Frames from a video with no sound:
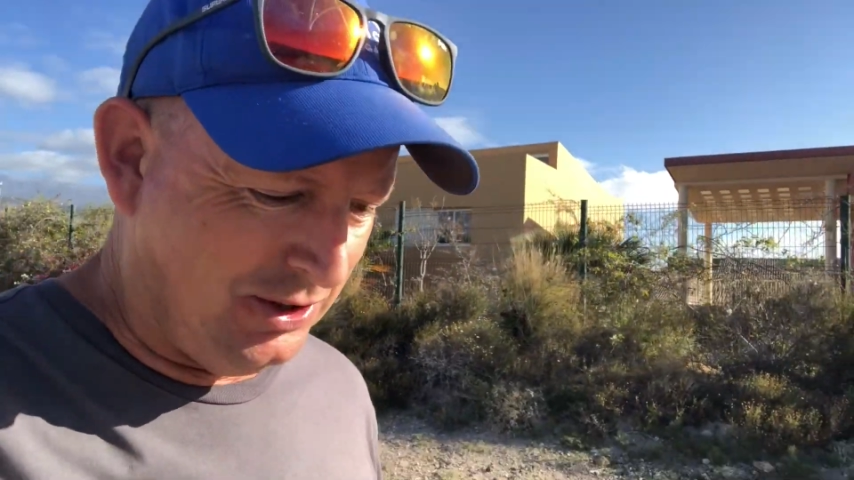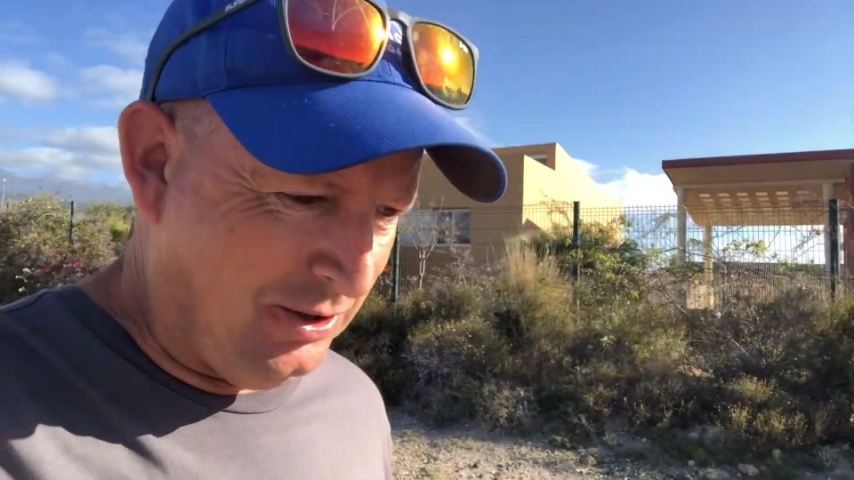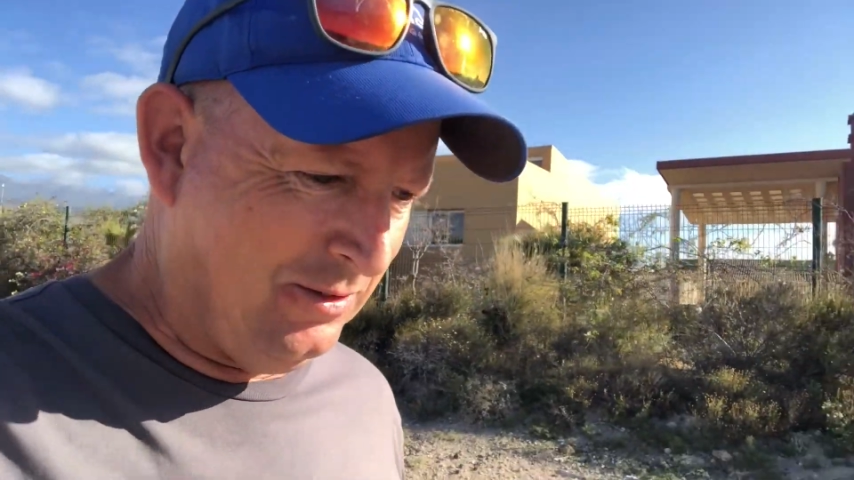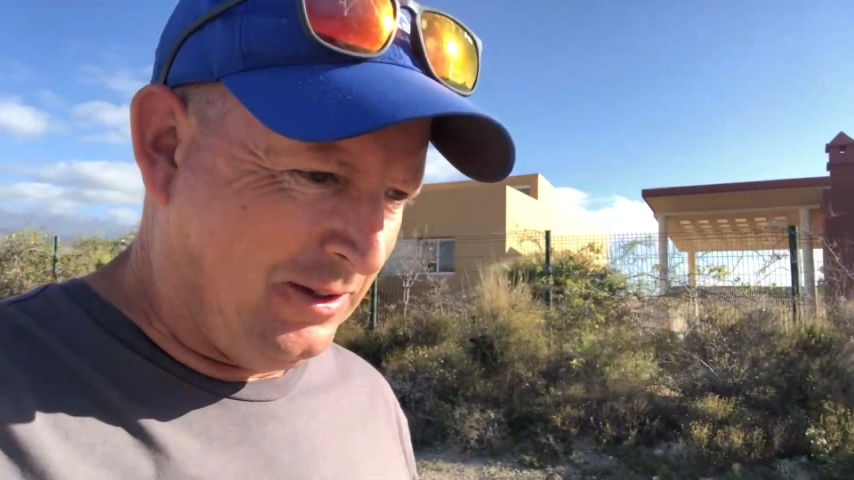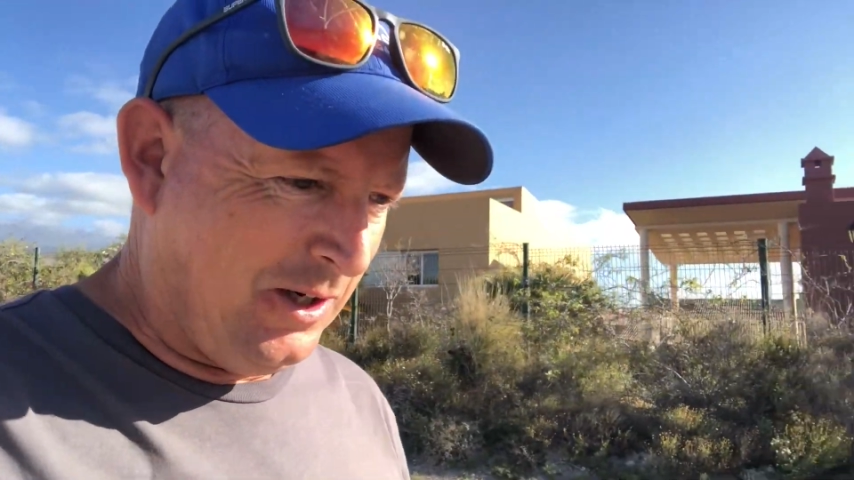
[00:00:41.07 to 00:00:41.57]

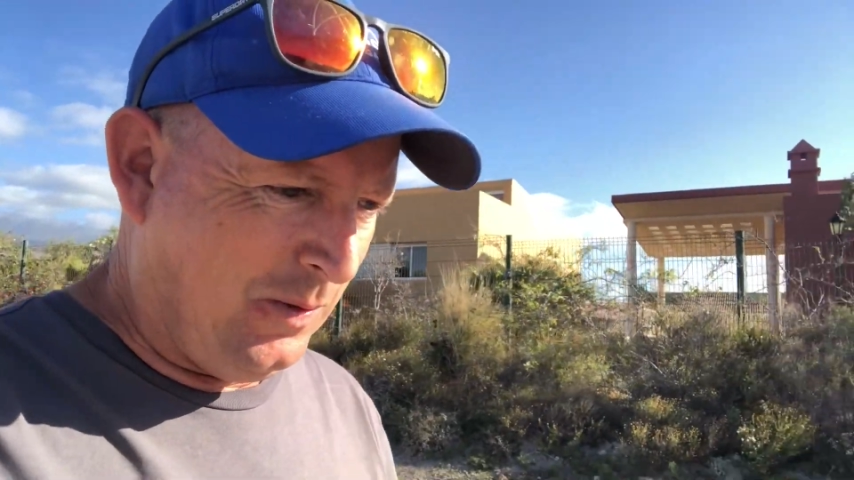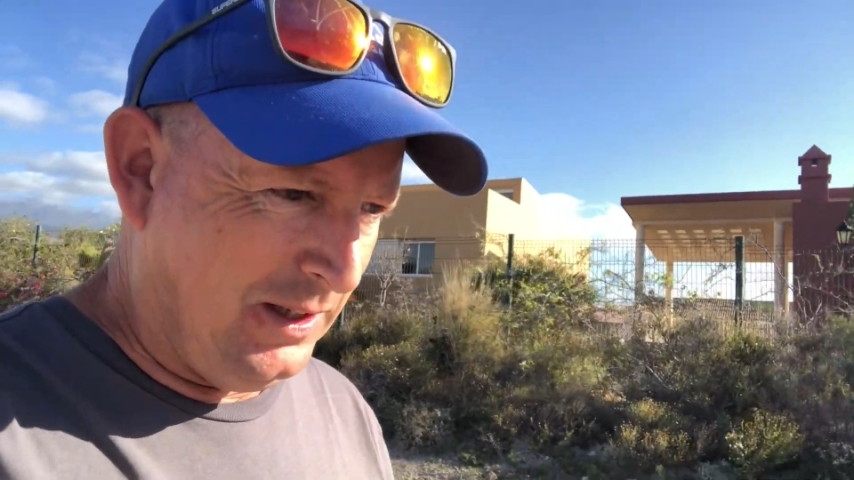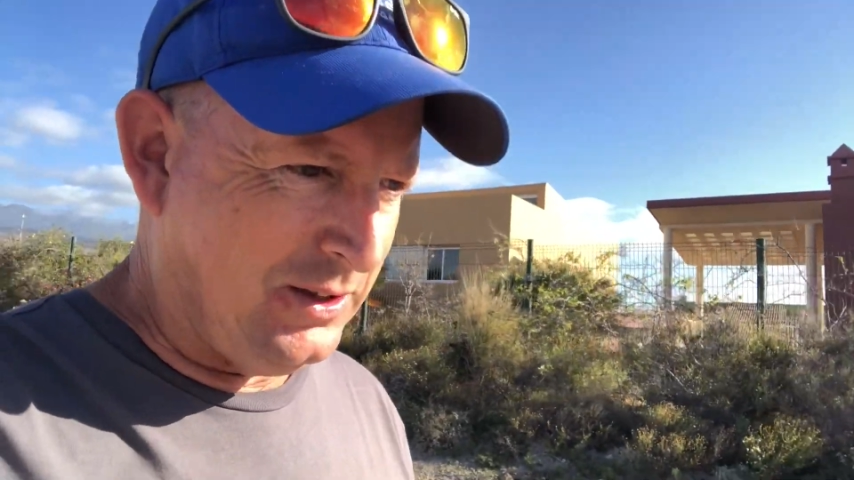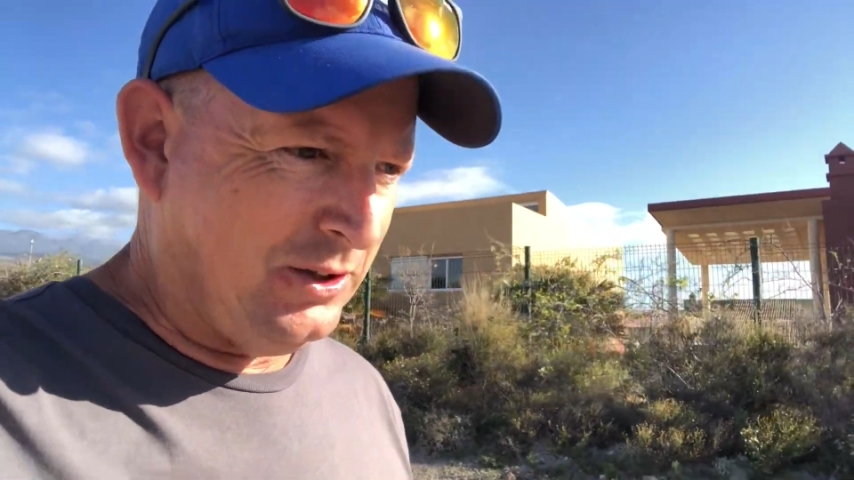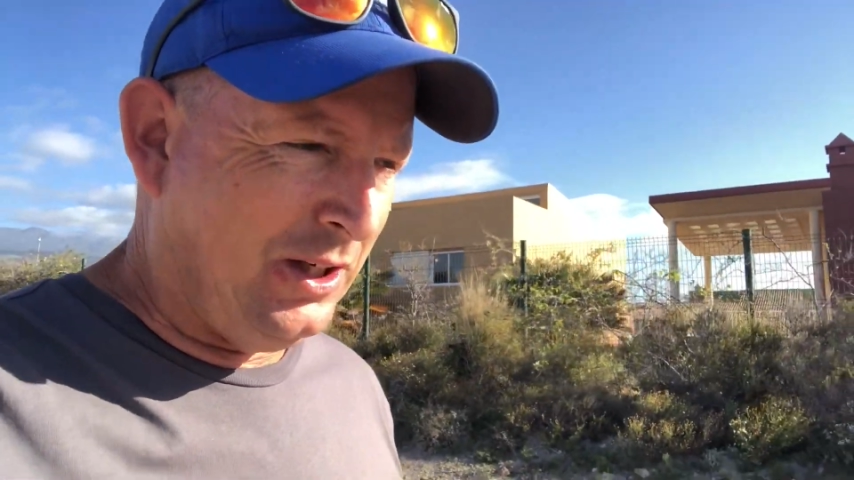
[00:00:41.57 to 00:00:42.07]
doing very well
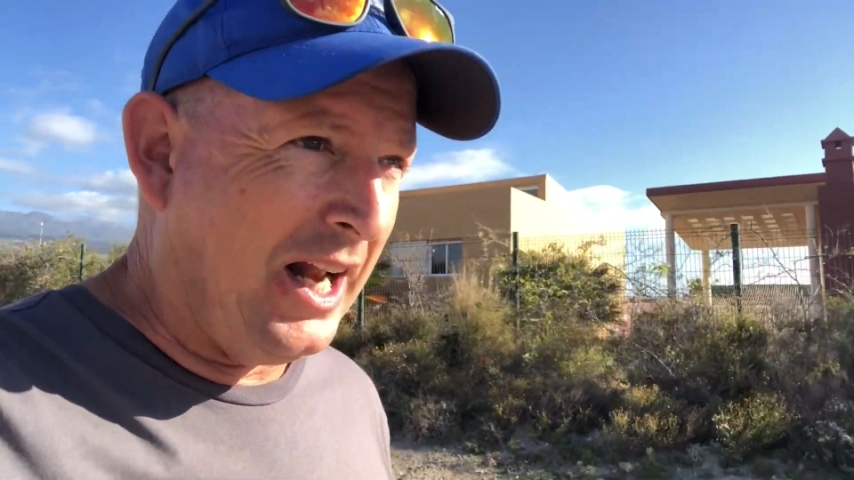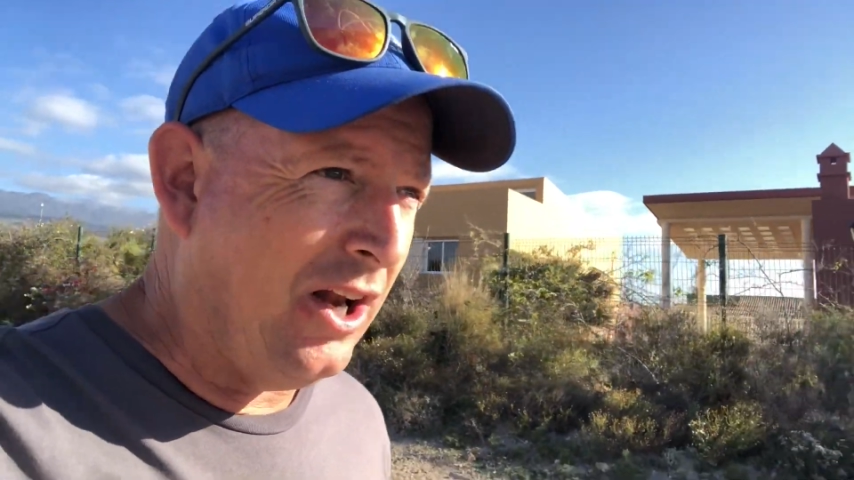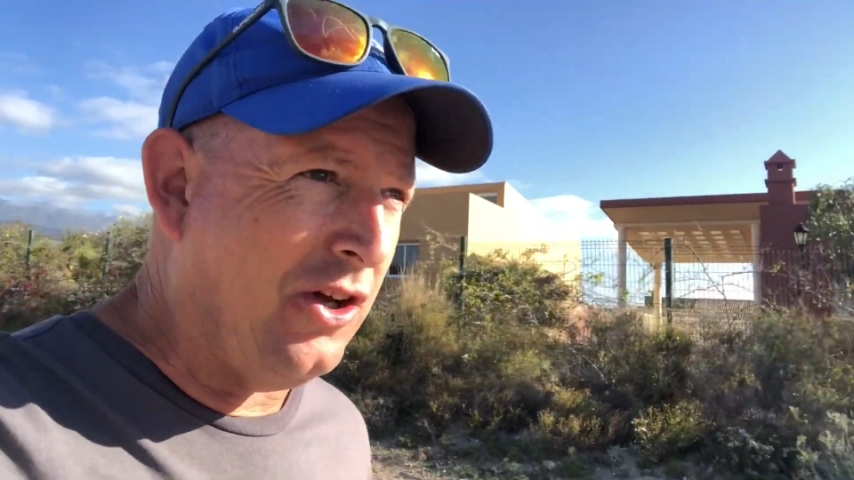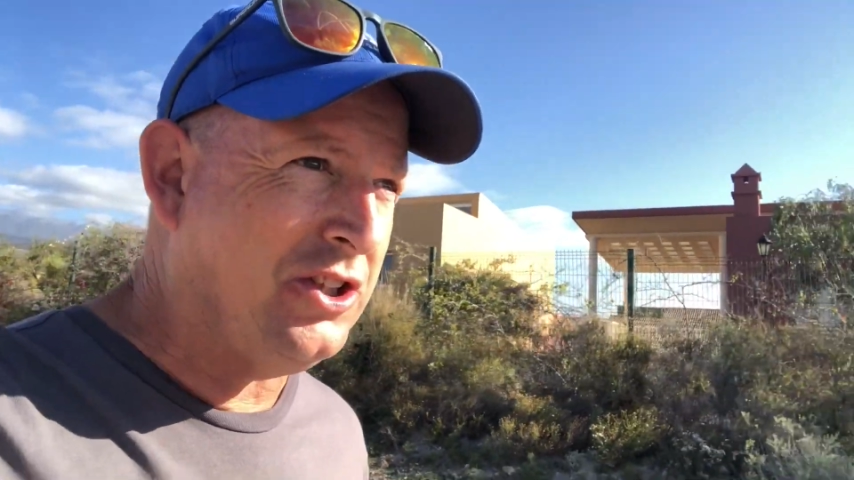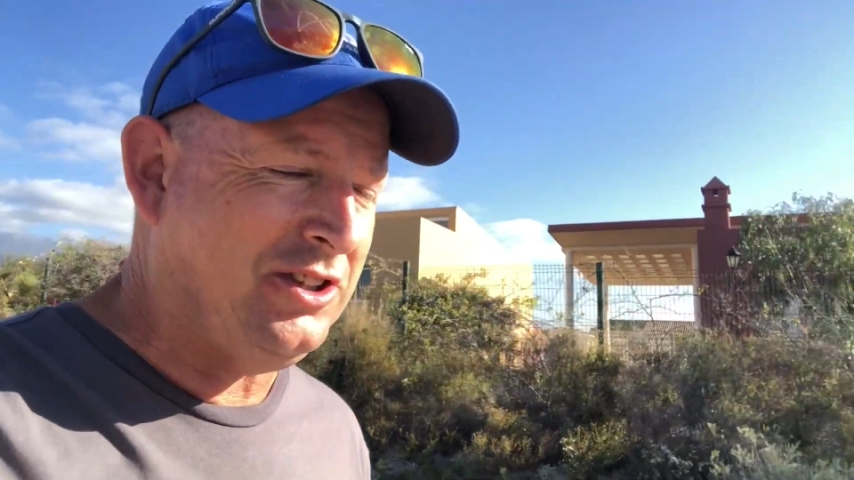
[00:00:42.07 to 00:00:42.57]
at all. I
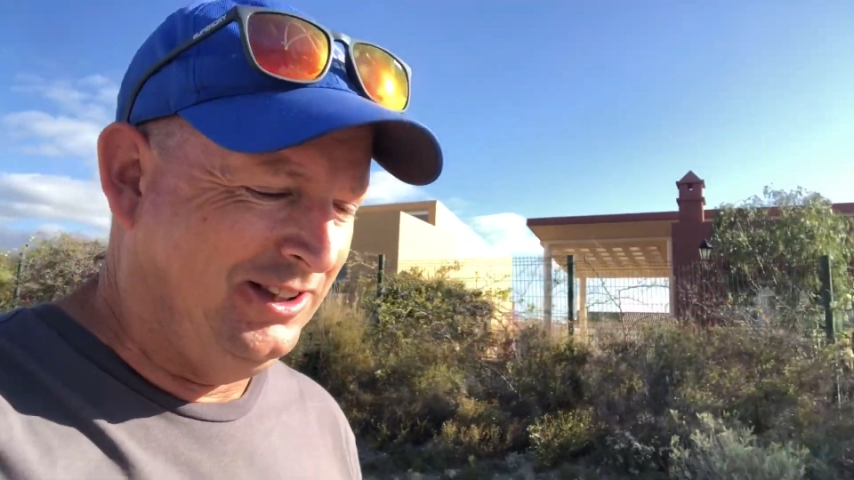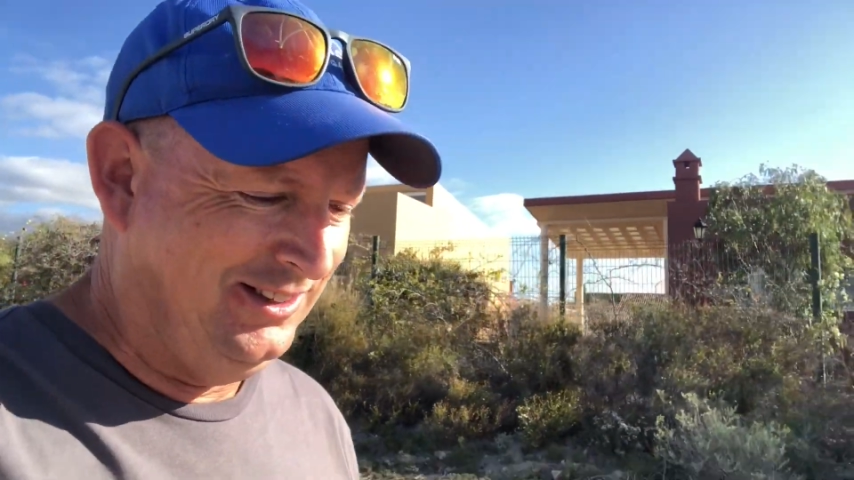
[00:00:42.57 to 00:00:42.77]
lost.